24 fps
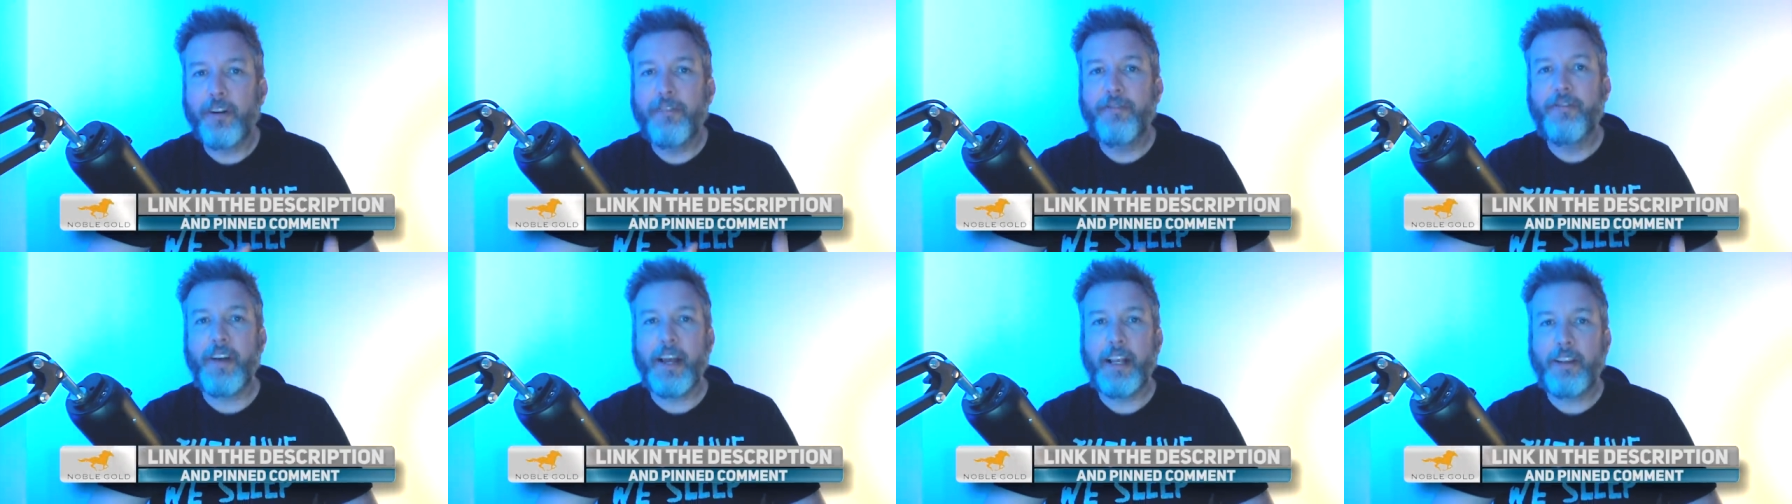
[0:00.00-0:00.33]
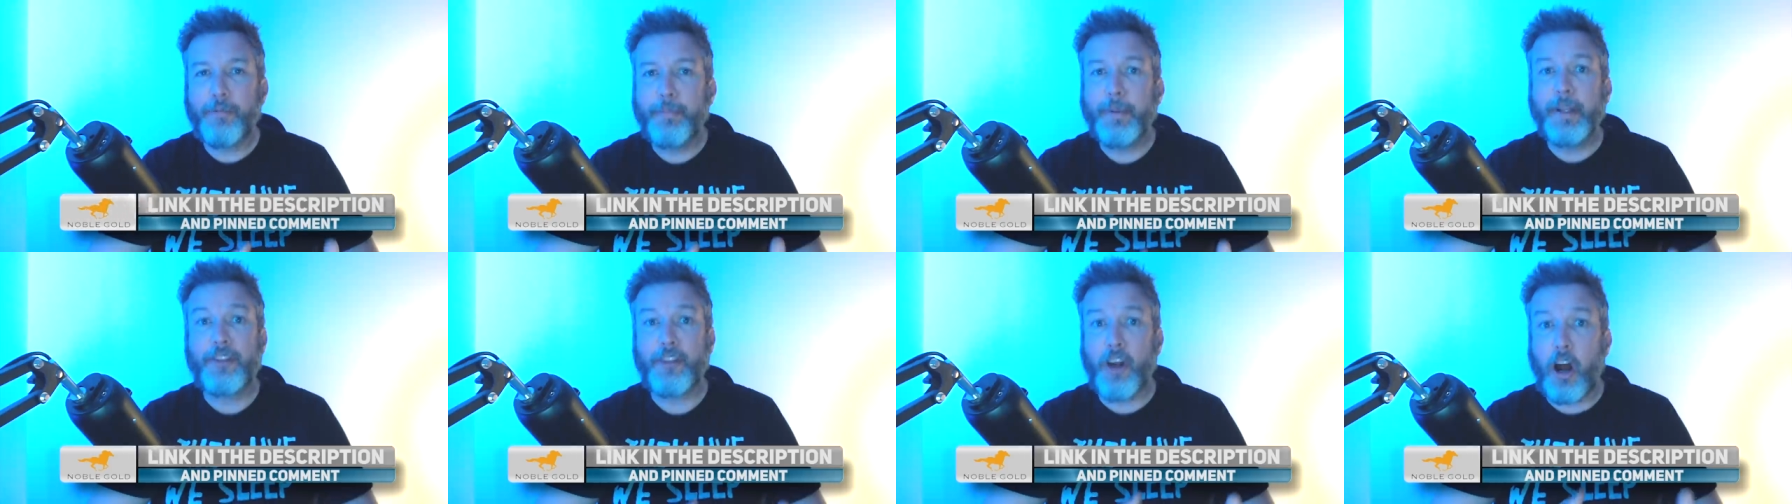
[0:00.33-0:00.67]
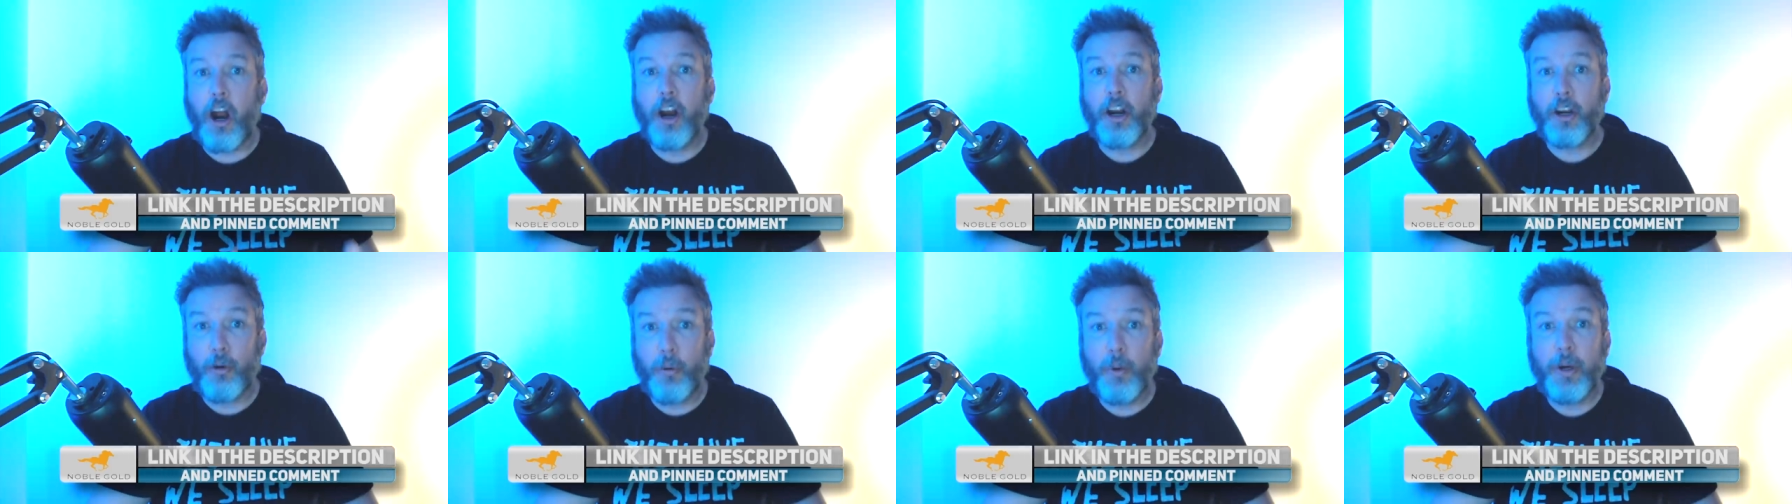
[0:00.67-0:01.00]
investments
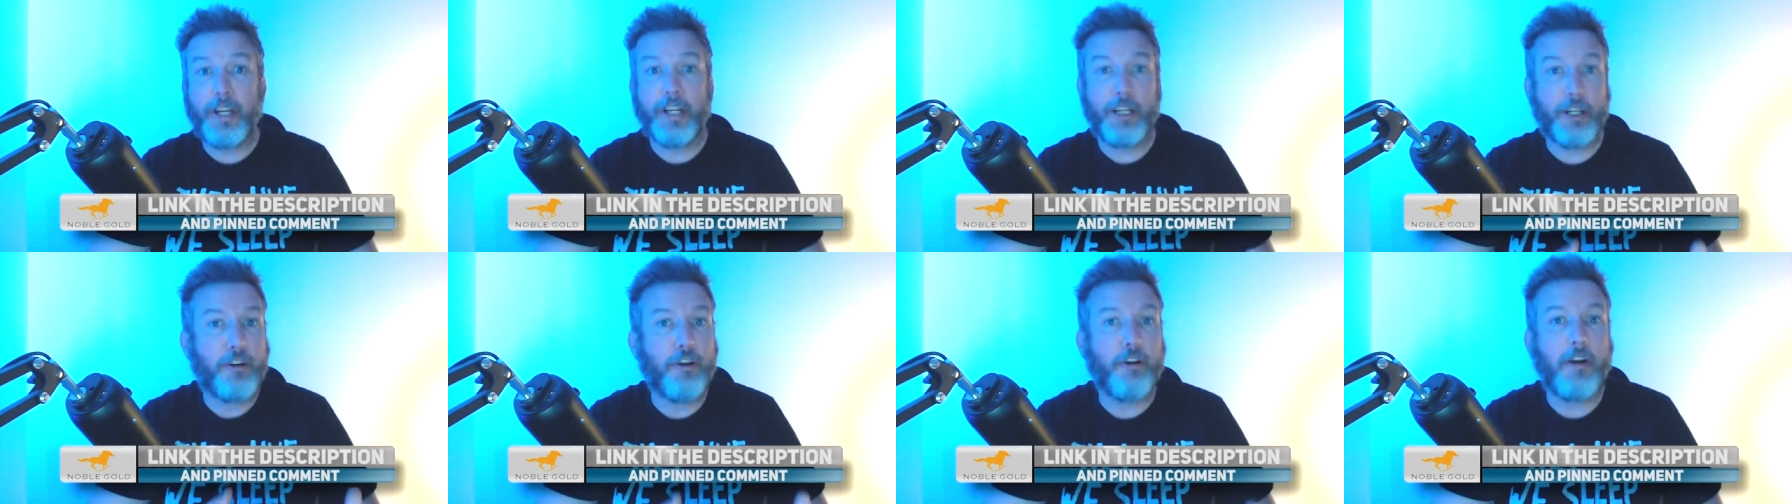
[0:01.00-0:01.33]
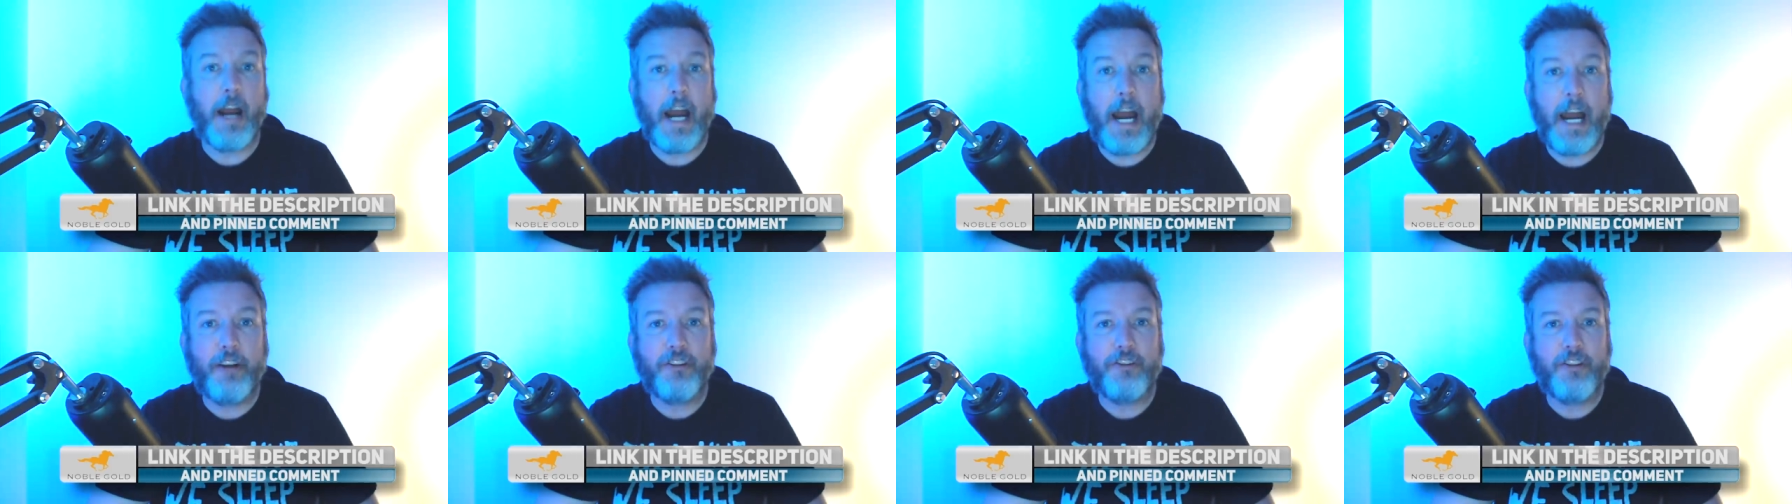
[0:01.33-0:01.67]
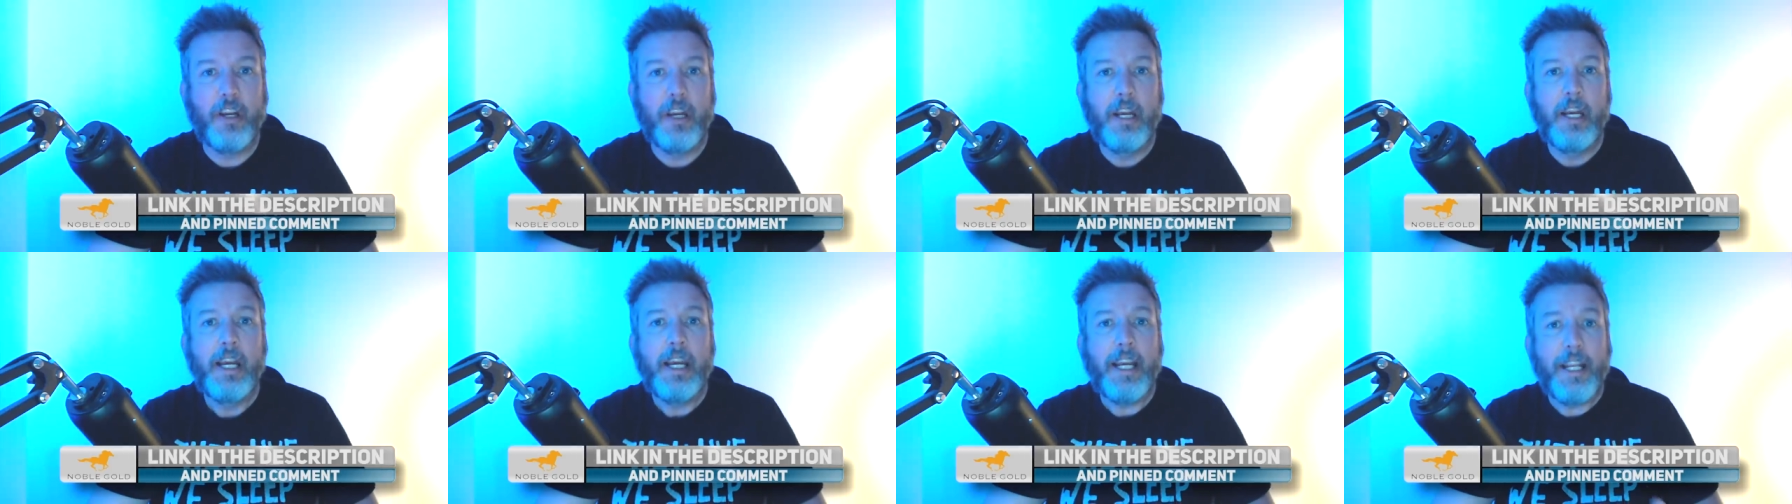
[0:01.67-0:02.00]
aren't going to crash
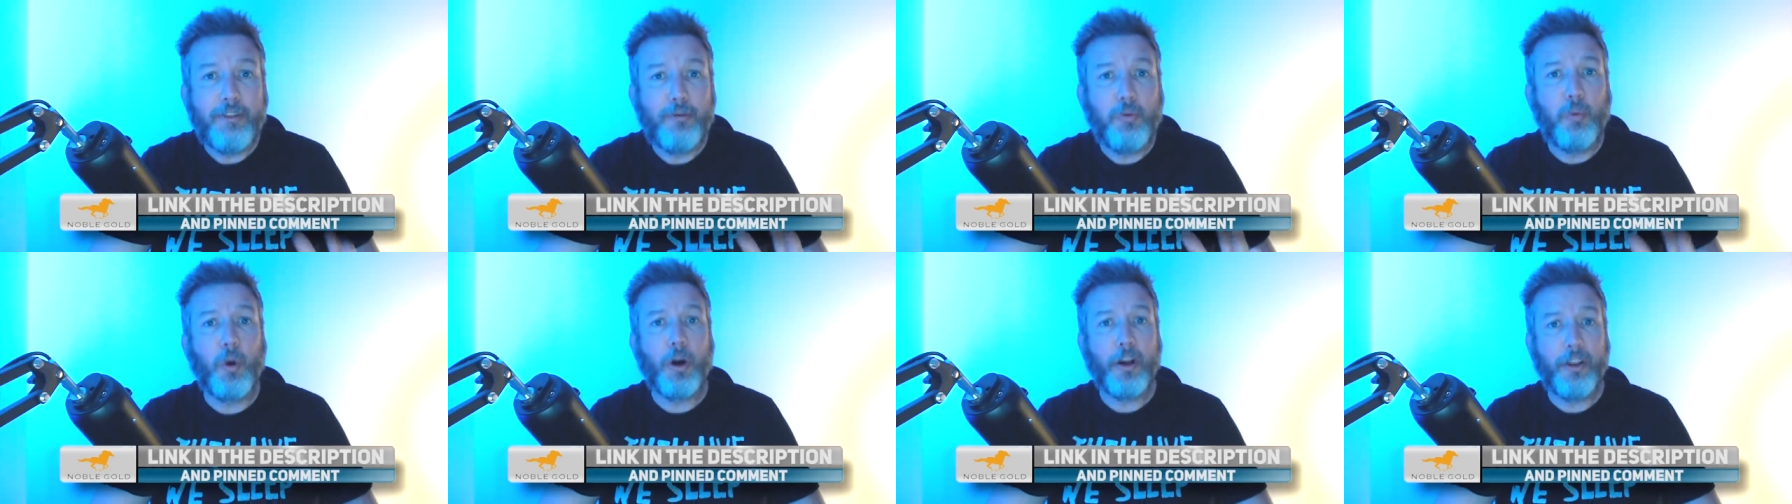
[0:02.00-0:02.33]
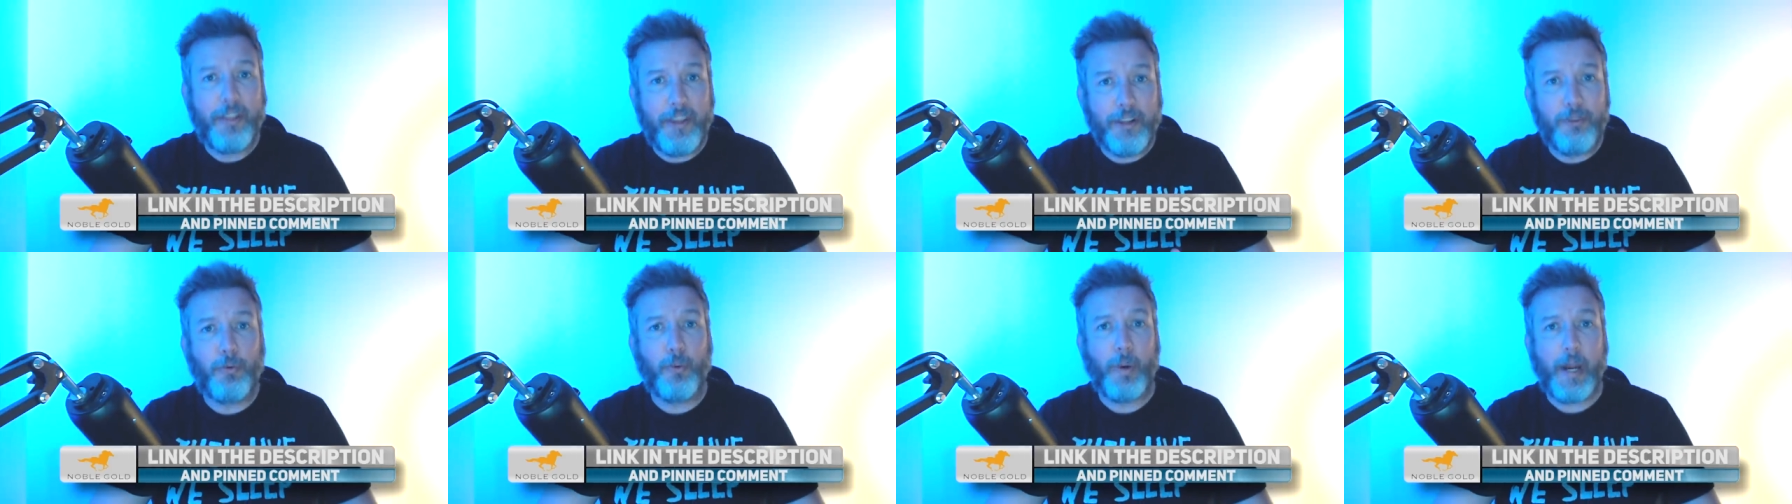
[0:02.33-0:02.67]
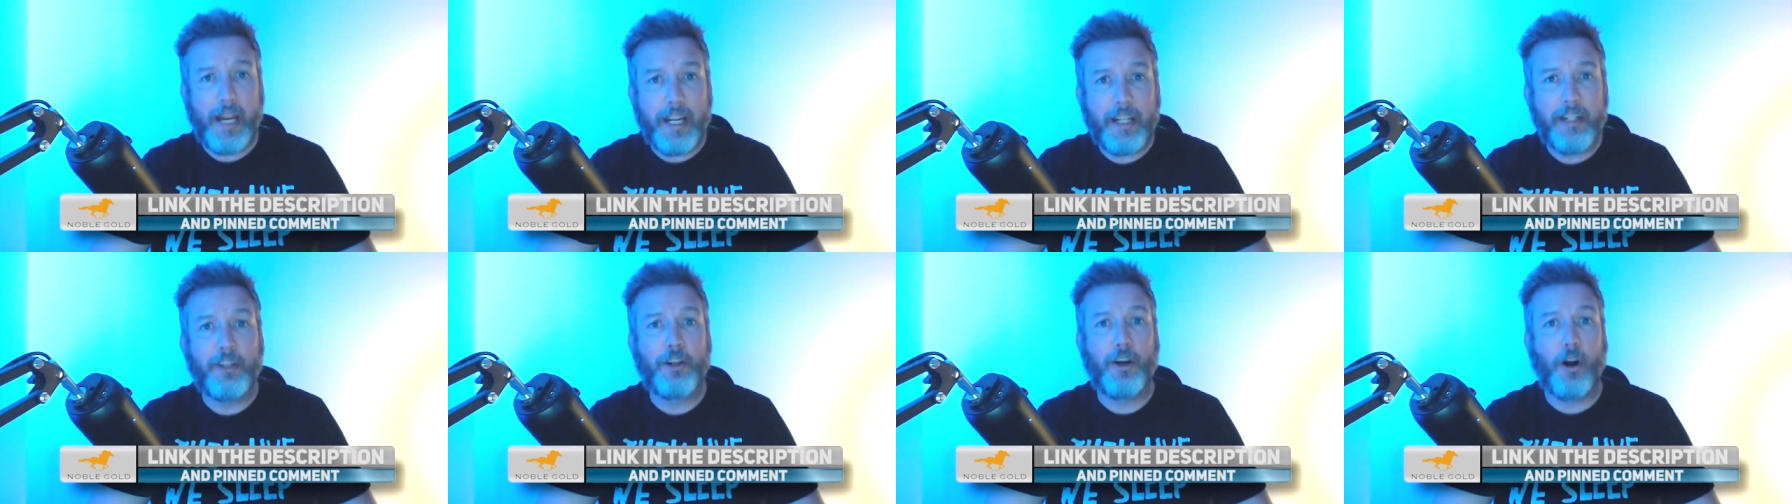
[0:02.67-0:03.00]
is worth its
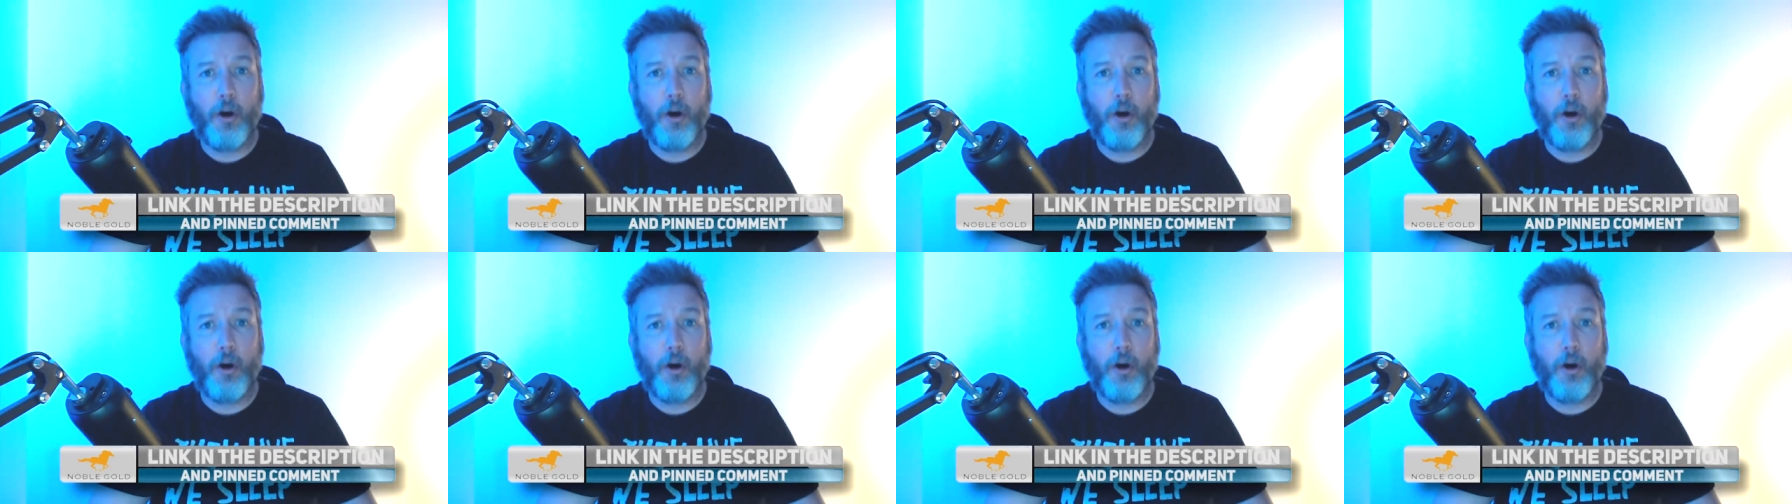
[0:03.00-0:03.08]
weight in